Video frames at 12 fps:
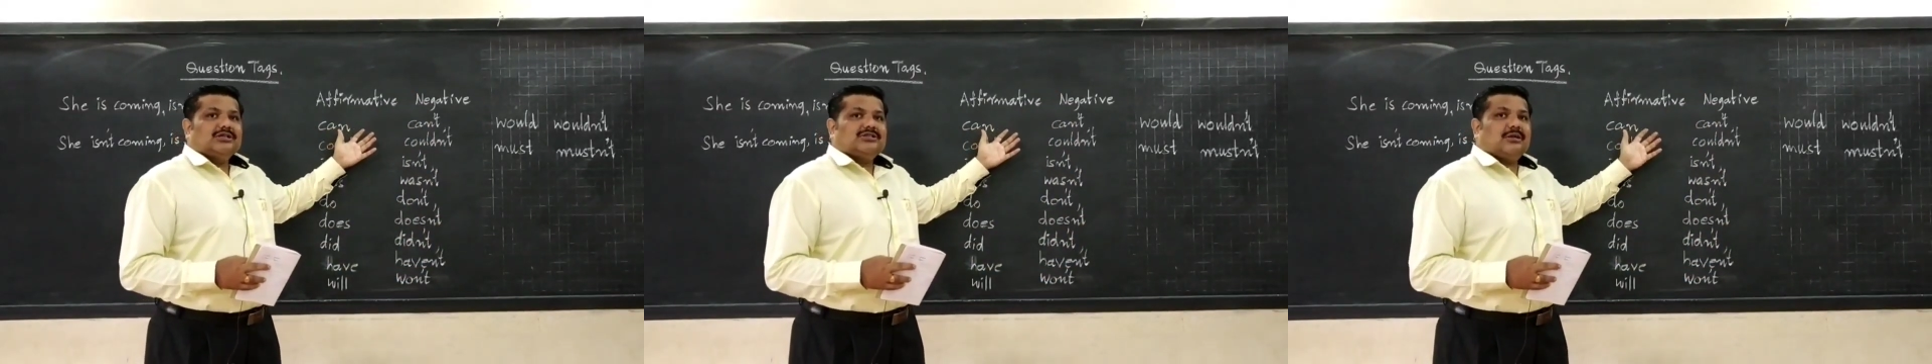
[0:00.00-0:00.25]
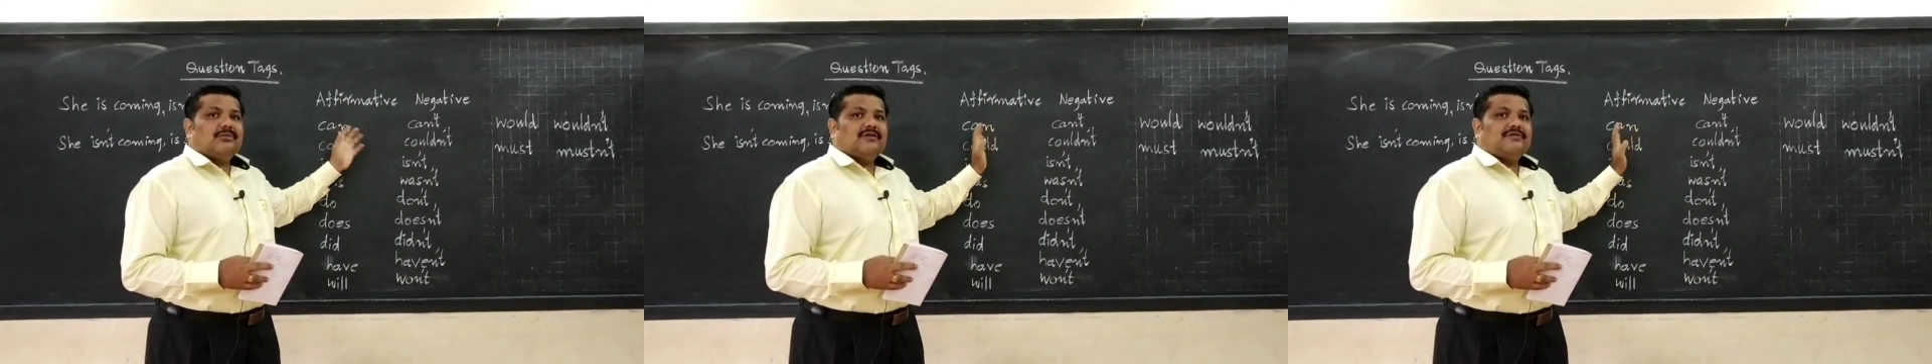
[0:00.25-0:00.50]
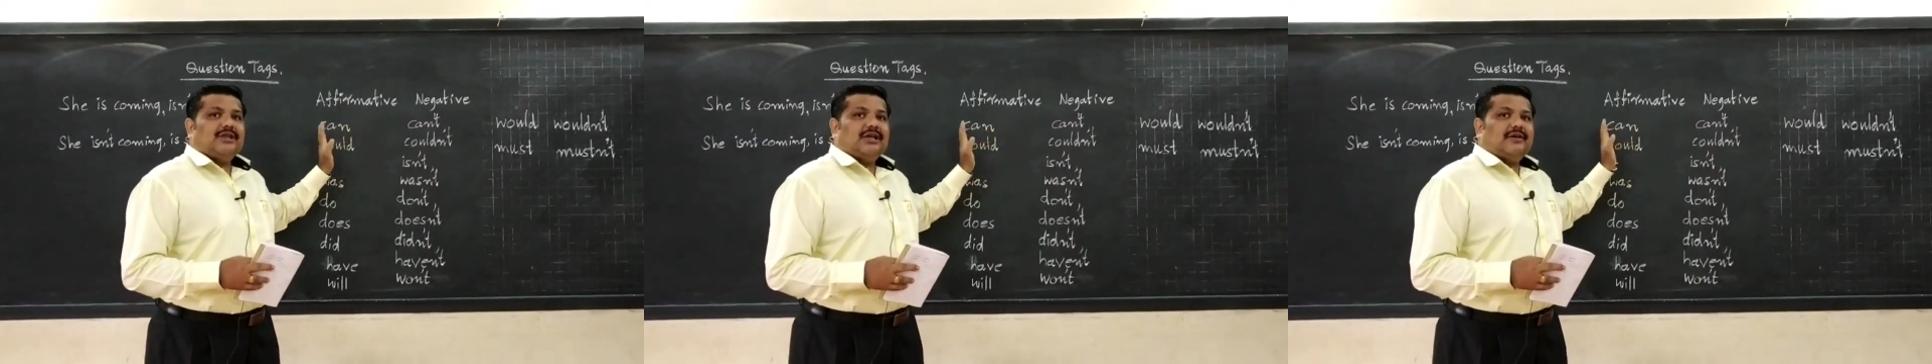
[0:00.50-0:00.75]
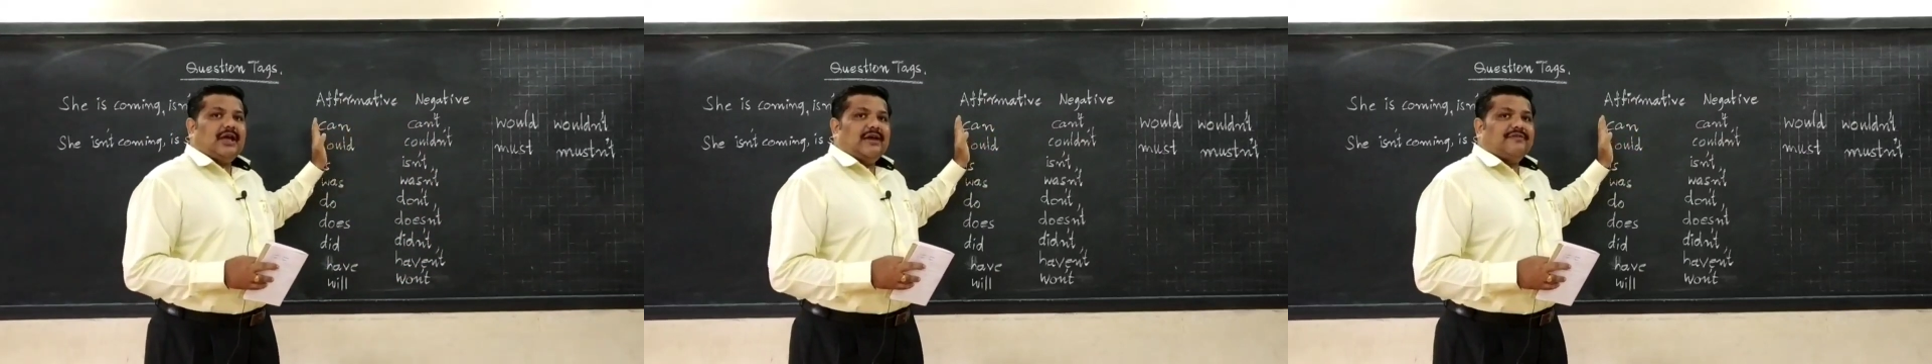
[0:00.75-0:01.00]
some of the
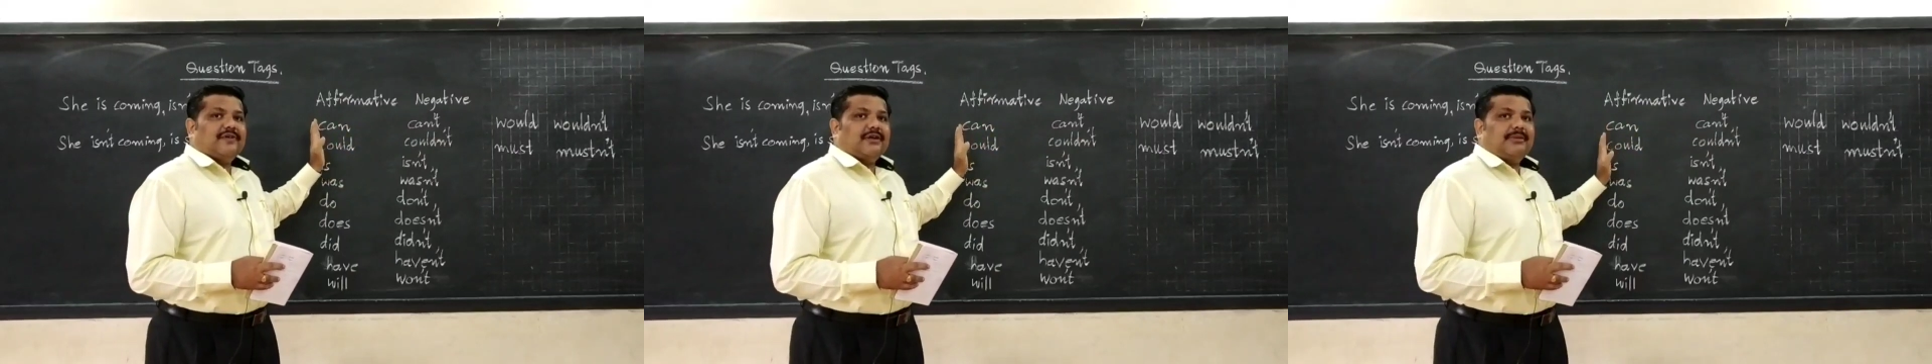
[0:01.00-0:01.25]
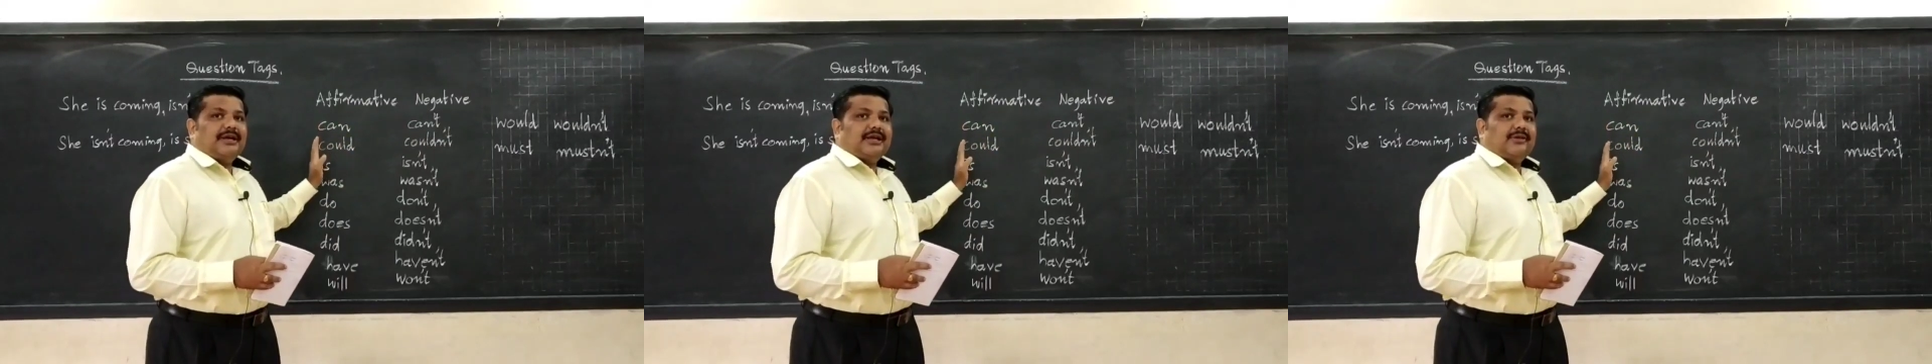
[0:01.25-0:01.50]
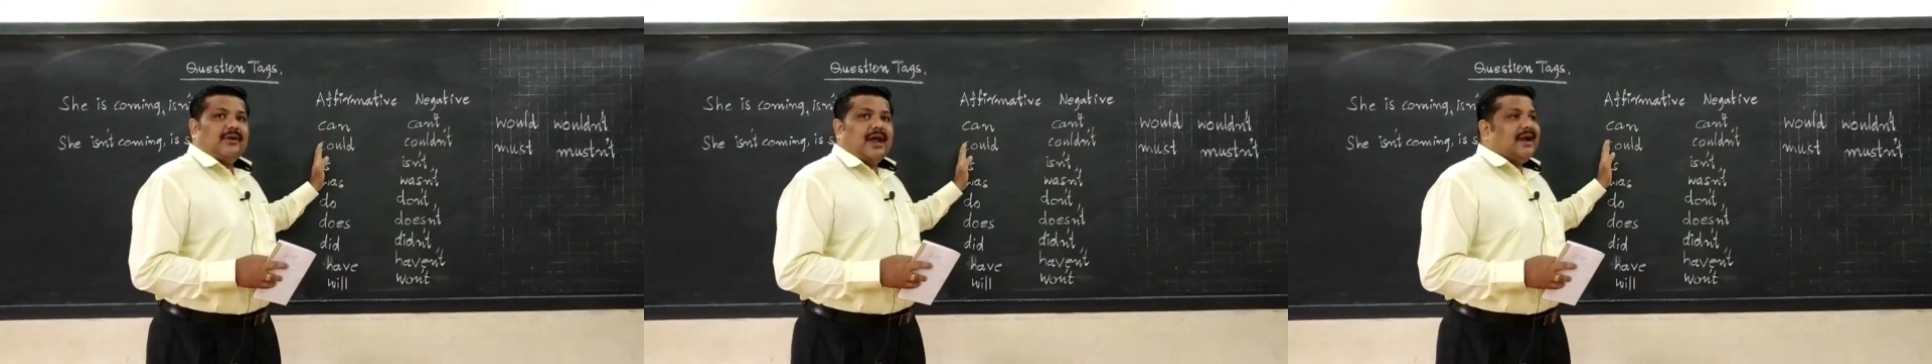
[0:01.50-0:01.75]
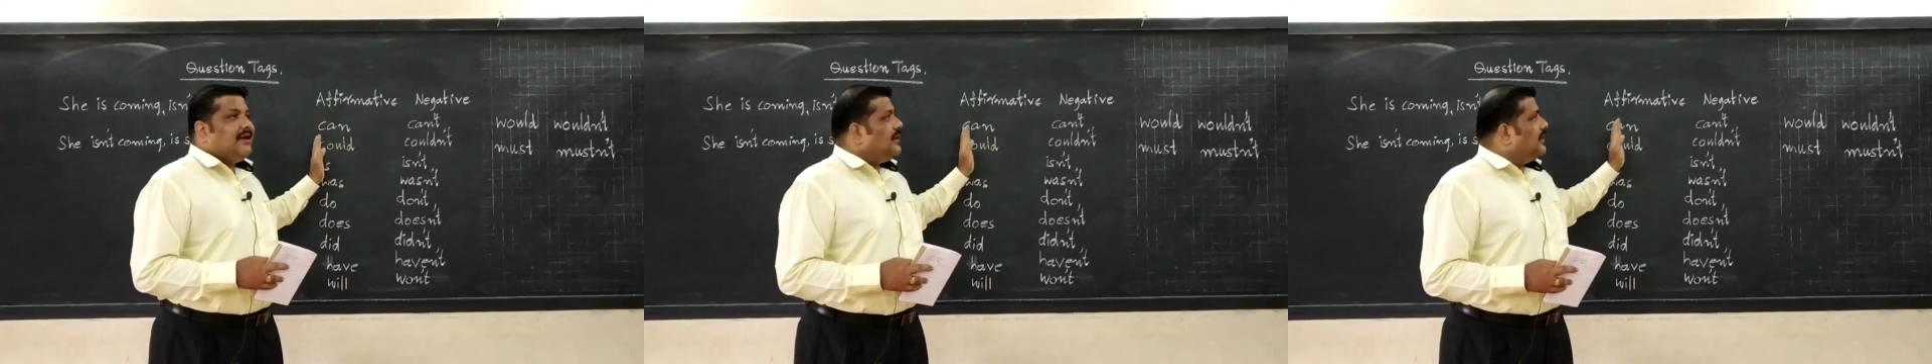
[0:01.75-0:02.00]
affirmative
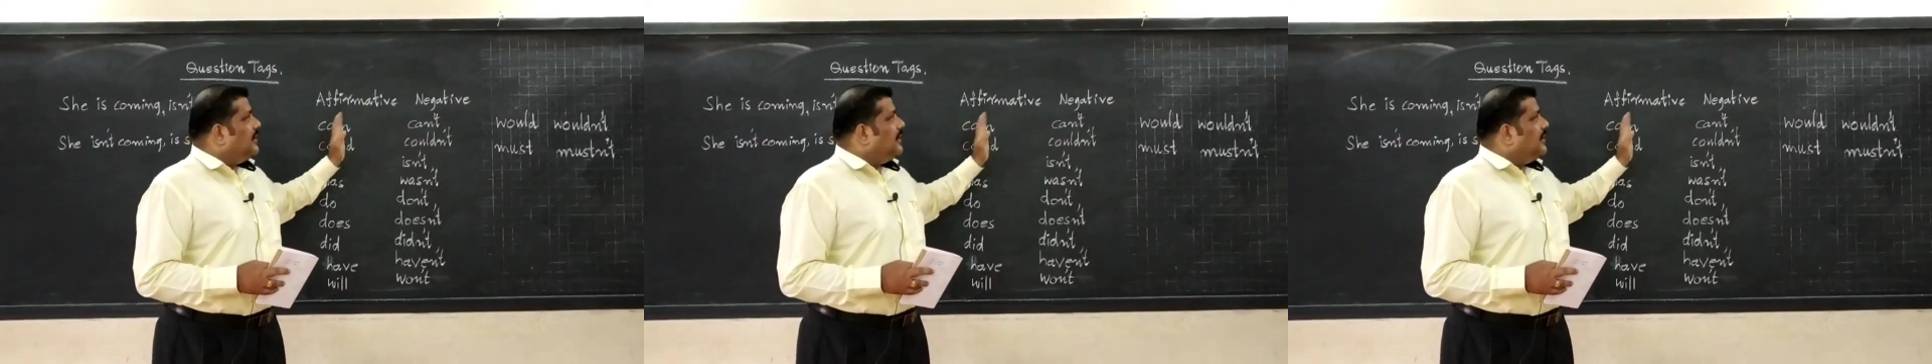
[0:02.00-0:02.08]
and